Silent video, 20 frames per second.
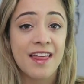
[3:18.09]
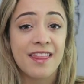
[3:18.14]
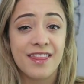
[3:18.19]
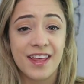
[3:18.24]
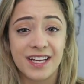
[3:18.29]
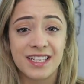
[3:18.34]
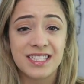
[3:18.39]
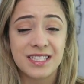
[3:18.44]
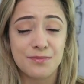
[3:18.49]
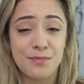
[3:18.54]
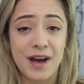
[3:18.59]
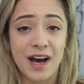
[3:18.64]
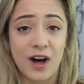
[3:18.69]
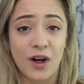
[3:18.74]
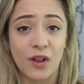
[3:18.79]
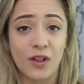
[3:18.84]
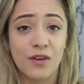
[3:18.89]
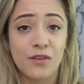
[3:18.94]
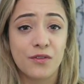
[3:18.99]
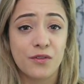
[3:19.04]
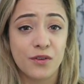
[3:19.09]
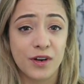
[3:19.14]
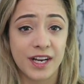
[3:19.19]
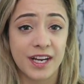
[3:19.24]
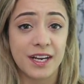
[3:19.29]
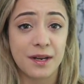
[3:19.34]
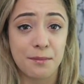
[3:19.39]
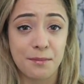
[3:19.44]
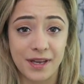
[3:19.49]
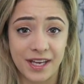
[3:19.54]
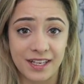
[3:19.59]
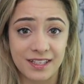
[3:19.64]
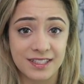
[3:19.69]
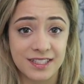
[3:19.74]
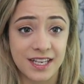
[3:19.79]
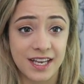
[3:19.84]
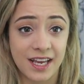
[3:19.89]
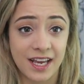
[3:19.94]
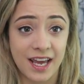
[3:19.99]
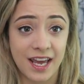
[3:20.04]
They smell freaking
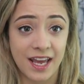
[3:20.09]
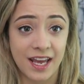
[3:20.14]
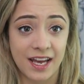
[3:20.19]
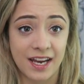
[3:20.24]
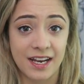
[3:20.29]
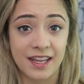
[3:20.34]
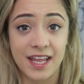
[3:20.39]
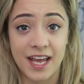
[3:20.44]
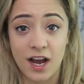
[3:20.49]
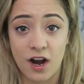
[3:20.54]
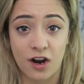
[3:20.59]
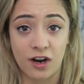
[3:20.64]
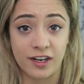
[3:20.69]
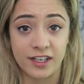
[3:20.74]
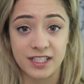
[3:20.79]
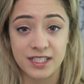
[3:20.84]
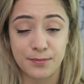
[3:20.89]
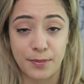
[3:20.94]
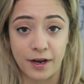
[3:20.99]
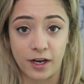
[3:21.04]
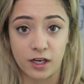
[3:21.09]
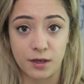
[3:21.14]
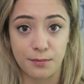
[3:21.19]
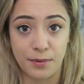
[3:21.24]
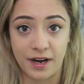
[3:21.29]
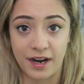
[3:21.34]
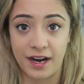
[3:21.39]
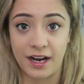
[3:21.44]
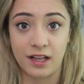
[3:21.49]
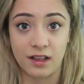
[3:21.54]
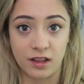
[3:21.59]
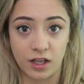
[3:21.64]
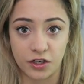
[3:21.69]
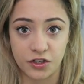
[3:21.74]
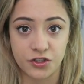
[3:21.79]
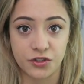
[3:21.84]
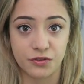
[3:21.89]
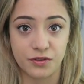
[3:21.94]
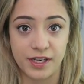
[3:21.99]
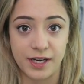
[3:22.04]
amazing and they are inspired by
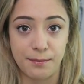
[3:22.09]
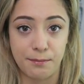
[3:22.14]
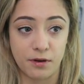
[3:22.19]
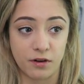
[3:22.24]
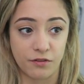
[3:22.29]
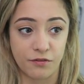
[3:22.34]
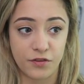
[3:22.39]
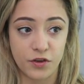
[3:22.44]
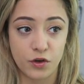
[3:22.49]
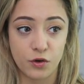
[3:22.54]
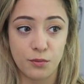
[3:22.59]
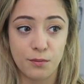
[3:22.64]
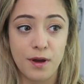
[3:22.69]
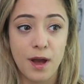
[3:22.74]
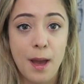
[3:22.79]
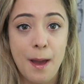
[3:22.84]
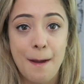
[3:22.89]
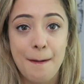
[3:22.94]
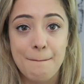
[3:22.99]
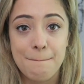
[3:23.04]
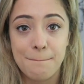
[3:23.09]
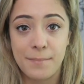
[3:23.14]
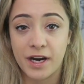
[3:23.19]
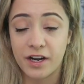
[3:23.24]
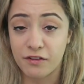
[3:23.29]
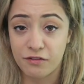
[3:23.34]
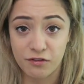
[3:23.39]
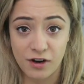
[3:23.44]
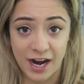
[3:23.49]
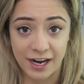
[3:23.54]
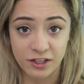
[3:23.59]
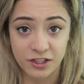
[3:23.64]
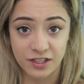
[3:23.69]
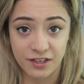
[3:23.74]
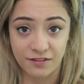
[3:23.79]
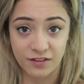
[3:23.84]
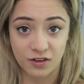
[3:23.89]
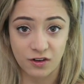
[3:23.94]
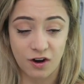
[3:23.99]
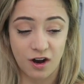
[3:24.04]
luxury perfume, but a fraction
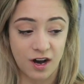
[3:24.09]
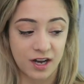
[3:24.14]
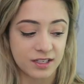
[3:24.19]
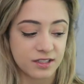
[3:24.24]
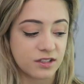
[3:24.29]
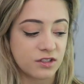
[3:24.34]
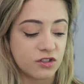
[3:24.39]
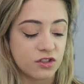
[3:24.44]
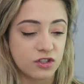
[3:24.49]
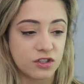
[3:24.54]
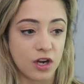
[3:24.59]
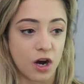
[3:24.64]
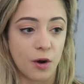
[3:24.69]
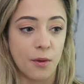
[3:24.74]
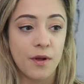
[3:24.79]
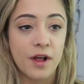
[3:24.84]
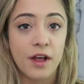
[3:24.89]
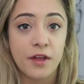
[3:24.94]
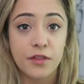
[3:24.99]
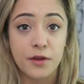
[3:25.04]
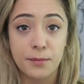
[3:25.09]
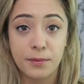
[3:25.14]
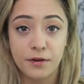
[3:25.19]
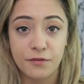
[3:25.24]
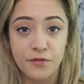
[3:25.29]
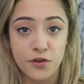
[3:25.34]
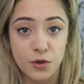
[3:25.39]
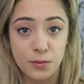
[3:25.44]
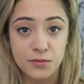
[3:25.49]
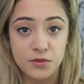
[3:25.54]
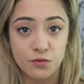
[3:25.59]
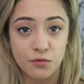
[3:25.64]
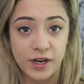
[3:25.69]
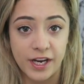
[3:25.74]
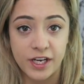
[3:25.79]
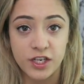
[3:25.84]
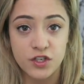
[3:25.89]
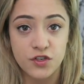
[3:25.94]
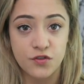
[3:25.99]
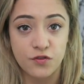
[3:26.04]
of the cost. So the perfumes
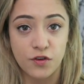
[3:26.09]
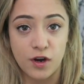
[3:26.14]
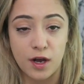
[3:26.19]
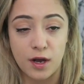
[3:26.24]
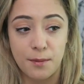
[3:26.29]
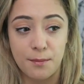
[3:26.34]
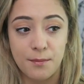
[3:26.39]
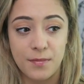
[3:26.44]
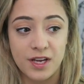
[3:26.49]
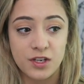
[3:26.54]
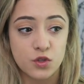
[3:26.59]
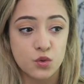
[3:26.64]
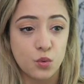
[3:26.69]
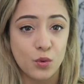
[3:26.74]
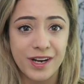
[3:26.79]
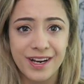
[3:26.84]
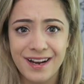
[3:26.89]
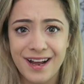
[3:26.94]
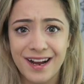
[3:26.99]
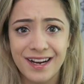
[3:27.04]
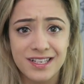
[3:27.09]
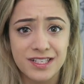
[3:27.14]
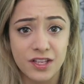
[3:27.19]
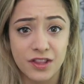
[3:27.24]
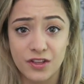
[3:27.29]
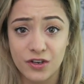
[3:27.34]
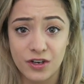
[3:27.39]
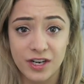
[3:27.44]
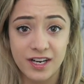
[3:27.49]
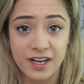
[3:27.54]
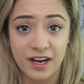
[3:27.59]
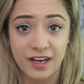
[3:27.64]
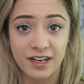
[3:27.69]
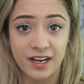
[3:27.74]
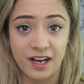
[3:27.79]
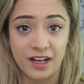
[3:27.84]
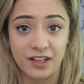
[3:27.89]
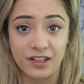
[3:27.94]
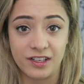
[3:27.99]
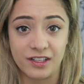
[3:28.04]
range from $29 to
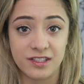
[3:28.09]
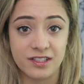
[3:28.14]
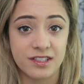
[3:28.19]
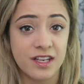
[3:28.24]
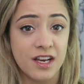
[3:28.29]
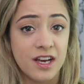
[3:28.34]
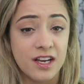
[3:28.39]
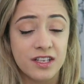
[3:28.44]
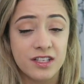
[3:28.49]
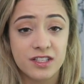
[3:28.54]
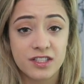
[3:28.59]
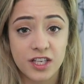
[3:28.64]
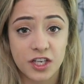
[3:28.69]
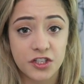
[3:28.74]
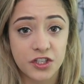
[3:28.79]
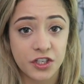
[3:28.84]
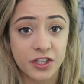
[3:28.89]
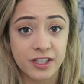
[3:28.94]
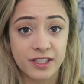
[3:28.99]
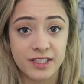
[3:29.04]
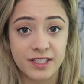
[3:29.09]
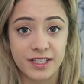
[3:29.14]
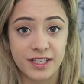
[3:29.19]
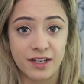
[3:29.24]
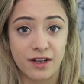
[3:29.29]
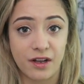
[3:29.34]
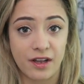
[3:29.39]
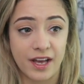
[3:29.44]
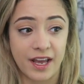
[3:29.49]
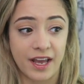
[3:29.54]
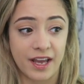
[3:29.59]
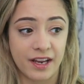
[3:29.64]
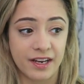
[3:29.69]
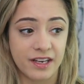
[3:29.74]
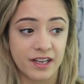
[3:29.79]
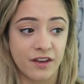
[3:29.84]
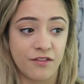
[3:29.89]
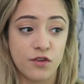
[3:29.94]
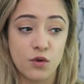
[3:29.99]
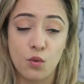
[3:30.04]
$39. Such a good deal.
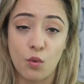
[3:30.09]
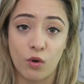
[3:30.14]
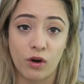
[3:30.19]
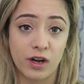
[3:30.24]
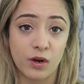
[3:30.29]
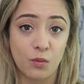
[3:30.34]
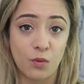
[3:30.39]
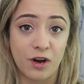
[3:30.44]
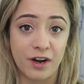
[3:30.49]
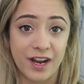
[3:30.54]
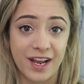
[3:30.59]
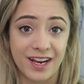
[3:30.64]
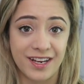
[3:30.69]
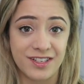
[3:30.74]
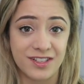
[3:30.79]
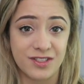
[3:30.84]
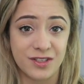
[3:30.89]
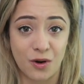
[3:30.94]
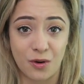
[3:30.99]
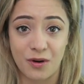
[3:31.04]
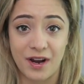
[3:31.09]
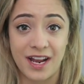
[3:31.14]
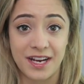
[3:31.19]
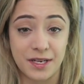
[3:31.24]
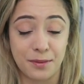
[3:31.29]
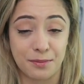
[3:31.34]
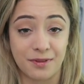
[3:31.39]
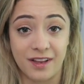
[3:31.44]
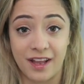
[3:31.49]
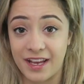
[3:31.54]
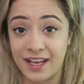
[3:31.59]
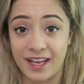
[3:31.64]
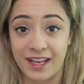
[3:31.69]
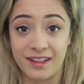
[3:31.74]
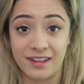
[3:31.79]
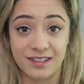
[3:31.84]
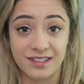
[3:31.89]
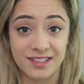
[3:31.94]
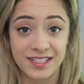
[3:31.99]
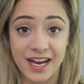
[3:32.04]
And if you order one and don't end up
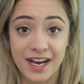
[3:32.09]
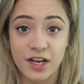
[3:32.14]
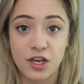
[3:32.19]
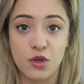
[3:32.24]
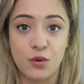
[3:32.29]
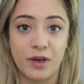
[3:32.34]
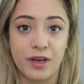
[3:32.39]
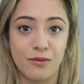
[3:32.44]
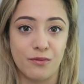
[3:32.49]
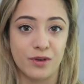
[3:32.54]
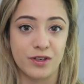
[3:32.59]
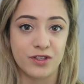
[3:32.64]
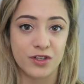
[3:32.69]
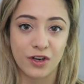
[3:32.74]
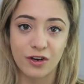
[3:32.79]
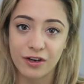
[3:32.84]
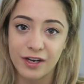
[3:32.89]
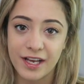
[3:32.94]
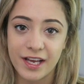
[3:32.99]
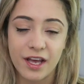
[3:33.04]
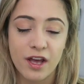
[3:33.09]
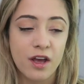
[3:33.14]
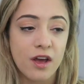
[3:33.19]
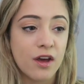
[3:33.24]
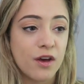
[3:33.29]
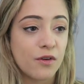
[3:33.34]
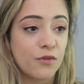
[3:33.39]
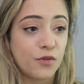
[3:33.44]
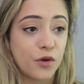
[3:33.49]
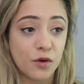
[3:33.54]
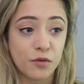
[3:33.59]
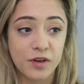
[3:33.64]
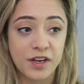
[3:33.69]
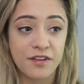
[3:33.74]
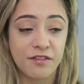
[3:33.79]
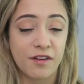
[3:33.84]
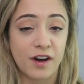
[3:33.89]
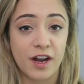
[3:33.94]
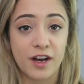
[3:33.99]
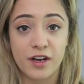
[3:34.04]
liking the scent, you can return it Full
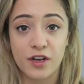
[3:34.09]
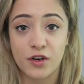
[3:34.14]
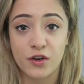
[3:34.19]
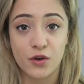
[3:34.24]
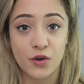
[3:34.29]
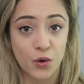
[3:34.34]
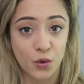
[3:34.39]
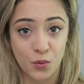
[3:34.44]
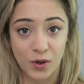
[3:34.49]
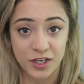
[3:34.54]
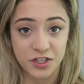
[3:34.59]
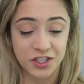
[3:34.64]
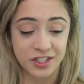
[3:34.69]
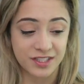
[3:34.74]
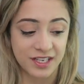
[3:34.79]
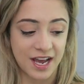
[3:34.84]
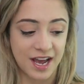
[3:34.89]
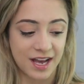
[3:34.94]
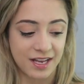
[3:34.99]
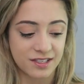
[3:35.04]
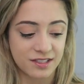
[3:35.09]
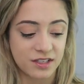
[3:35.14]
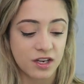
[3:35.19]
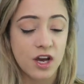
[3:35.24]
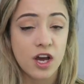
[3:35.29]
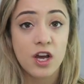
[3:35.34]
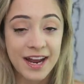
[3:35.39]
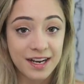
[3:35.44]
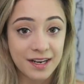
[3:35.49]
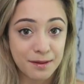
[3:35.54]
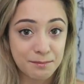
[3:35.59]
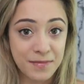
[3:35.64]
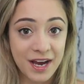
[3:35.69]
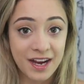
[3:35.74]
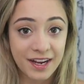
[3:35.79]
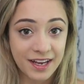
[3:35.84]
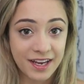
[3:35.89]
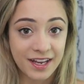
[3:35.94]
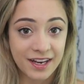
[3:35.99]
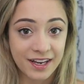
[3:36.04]
refund, no questions asked. And I'm
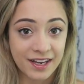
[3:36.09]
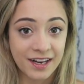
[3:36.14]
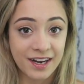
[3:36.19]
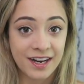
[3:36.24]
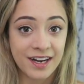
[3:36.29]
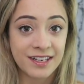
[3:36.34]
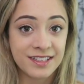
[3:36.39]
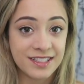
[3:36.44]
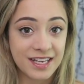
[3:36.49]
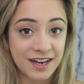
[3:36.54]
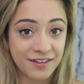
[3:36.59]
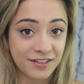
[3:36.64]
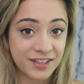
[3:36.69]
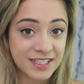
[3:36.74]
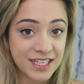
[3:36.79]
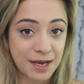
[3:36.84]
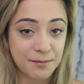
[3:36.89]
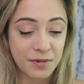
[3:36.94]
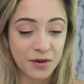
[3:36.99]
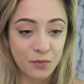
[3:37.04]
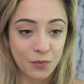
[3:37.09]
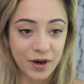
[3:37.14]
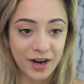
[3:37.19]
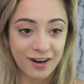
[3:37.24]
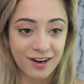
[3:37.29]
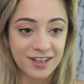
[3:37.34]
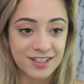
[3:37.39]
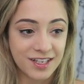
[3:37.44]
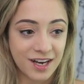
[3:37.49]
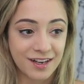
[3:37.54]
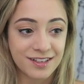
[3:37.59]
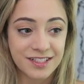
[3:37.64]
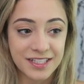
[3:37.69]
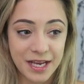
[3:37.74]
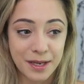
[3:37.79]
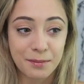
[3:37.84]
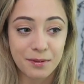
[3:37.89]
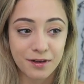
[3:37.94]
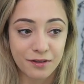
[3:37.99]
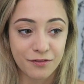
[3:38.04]
not kidding guys, every time I wear a
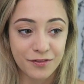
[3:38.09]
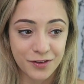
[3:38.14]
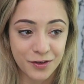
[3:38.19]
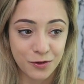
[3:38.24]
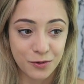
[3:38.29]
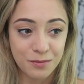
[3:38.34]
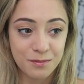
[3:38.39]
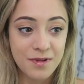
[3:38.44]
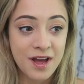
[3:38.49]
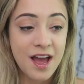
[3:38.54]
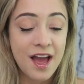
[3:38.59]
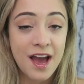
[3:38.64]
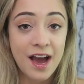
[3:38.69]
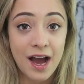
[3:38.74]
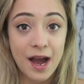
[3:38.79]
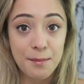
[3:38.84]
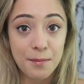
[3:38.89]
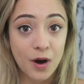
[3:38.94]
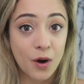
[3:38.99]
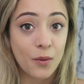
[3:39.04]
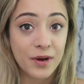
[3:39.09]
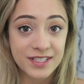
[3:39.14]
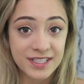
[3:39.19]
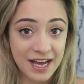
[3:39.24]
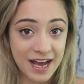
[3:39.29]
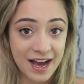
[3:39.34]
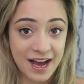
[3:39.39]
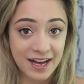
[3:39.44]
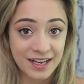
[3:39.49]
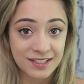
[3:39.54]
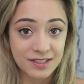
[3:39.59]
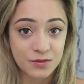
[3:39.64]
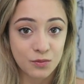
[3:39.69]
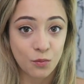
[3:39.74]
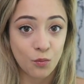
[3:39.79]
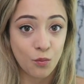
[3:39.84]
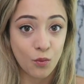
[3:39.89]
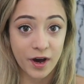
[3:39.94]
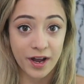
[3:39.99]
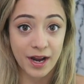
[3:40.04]
Dossier perfume, I'm always asked
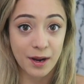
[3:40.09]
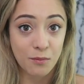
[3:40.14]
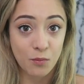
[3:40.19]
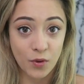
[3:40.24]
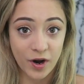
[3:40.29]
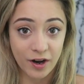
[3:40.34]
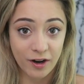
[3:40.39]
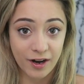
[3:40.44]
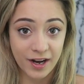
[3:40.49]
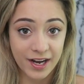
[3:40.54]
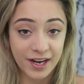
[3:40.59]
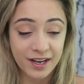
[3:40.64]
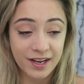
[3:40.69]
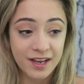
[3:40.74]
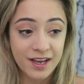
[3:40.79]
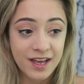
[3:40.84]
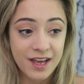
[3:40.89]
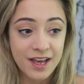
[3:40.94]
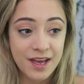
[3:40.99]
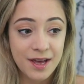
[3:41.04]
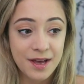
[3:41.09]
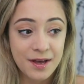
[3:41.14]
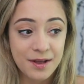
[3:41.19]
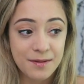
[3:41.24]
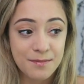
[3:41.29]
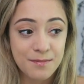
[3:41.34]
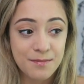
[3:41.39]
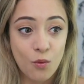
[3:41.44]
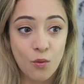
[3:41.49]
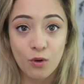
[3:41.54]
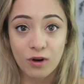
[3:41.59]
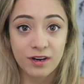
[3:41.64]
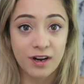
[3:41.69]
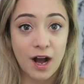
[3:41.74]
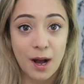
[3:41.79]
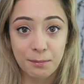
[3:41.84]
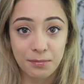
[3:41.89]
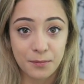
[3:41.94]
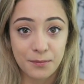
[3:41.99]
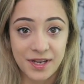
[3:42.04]
what I'm wearing or
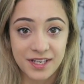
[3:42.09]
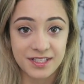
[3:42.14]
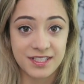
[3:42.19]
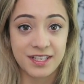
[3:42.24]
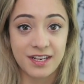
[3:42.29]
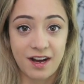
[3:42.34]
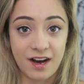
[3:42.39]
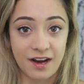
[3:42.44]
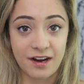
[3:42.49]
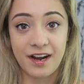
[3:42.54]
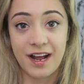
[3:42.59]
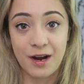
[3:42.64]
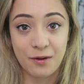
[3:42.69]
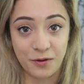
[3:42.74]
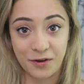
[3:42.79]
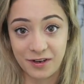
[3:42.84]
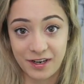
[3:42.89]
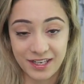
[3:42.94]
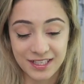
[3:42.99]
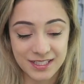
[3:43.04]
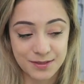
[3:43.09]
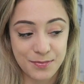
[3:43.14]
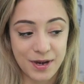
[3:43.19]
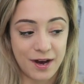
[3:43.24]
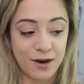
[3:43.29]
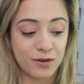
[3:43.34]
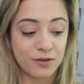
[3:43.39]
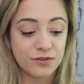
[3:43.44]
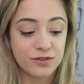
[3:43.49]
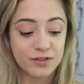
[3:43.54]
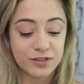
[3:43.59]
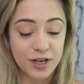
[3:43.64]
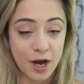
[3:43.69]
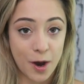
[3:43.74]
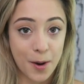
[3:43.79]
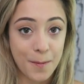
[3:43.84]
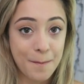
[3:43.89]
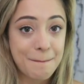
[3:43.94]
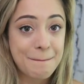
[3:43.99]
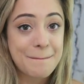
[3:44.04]
complimented on how good I smell.
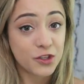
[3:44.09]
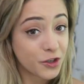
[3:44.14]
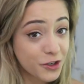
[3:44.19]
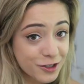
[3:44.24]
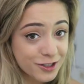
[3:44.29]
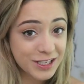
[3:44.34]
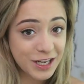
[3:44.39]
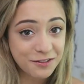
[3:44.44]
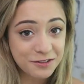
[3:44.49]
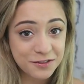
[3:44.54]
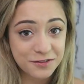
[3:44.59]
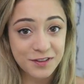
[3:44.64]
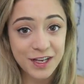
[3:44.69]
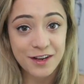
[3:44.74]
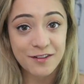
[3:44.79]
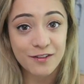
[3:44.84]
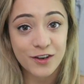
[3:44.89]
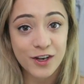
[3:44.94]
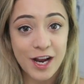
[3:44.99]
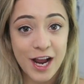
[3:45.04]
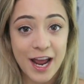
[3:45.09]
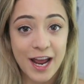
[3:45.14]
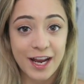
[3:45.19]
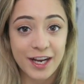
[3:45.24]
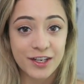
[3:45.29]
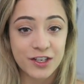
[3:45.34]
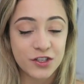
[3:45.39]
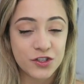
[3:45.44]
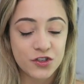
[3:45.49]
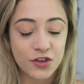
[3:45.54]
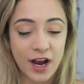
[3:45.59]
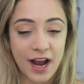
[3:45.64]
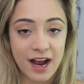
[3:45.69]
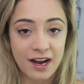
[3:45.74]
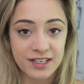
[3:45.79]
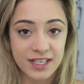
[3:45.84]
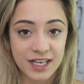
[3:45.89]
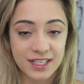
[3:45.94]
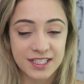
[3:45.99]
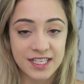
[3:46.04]
So do yourself a favor and try
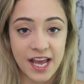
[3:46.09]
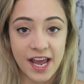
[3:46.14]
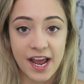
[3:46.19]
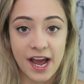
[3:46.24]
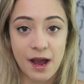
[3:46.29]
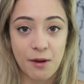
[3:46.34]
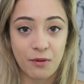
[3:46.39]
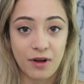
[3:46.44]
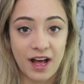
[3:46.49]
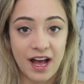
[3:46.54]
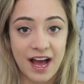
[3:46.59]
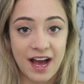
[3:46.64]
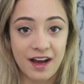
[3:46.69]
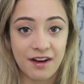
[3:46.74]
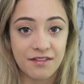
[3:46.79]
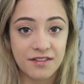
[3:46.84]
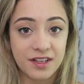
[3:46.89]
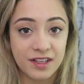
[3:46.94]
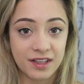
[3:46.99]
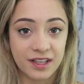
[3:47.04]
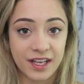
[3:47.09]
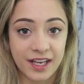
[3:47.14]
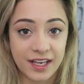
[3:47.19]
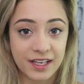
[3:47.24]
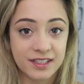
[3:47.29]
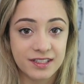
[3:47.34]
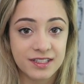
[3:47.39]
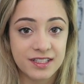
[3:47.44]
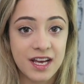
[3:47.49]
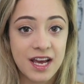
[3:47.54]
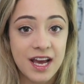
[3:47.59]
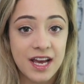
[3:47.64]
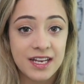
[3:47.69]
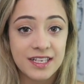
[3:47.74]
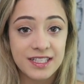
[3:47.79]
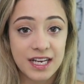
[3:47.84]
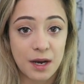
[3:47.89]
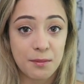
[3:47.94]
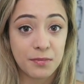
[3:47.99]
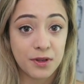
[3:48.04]
out Dossier. I will have the links
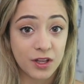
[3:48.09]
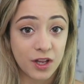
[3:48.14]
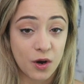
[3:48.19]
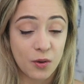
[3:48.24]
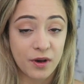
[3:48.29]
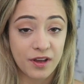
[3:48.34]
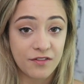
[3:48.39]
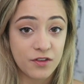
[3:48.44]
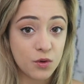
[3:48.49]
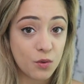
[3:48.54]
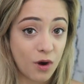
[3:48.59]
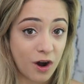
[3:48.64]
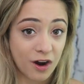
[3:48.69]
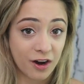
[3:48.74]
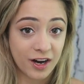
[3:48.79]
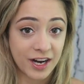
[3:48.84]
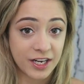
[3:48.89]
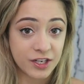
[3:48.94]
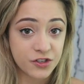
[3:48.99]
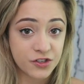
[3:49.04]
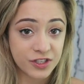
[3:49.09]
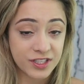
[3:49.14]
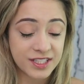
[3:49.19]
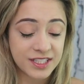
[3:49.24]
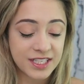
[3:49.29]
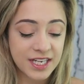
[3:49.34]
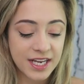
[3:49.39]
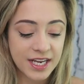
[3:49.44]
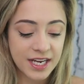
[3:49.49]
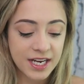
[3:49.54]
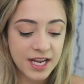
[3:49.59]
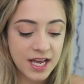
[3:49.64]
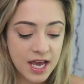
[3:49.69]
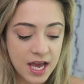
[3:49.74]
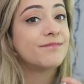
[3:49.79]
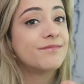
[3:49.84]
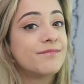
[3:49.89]
down below if you are interested.